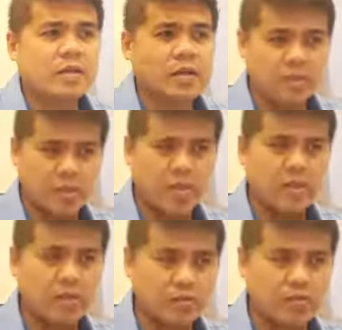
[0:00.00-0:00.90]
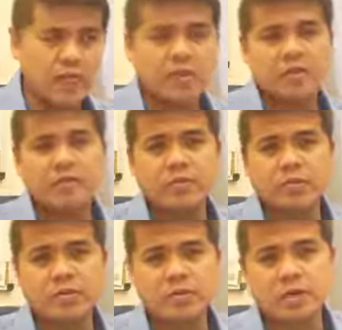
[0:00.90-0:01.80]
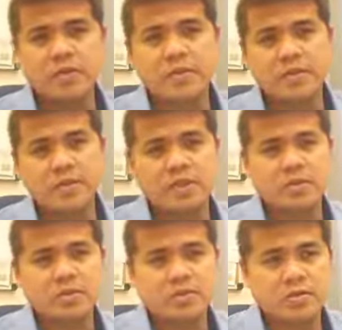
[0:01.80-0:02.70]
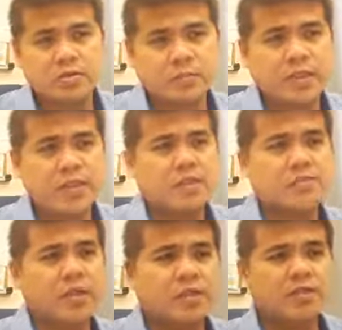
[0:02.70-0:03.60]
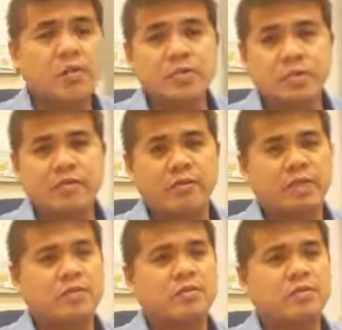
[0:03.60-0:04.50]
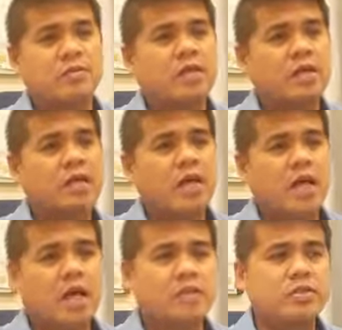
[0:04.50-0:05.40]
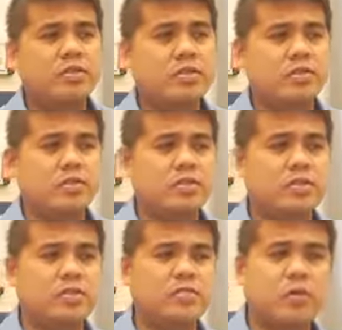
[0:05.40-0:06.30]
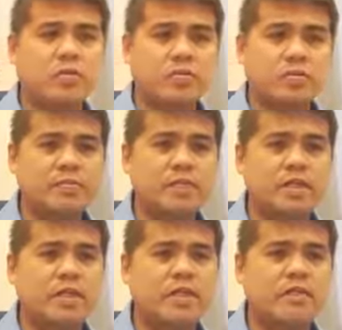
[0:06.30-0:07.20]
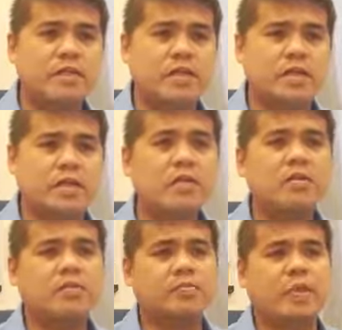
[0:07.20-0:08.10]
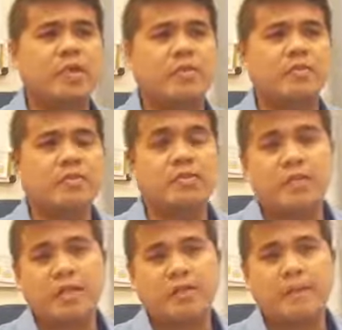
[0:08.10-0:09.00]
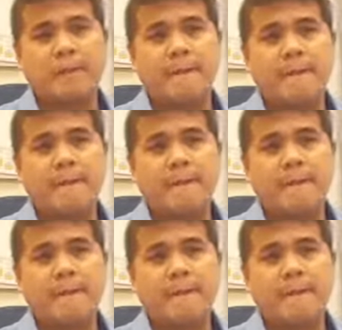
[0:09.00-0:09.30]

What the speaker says: typically through interviews, conversations, participants' observation, action research, focused meetings, and introspective reflection.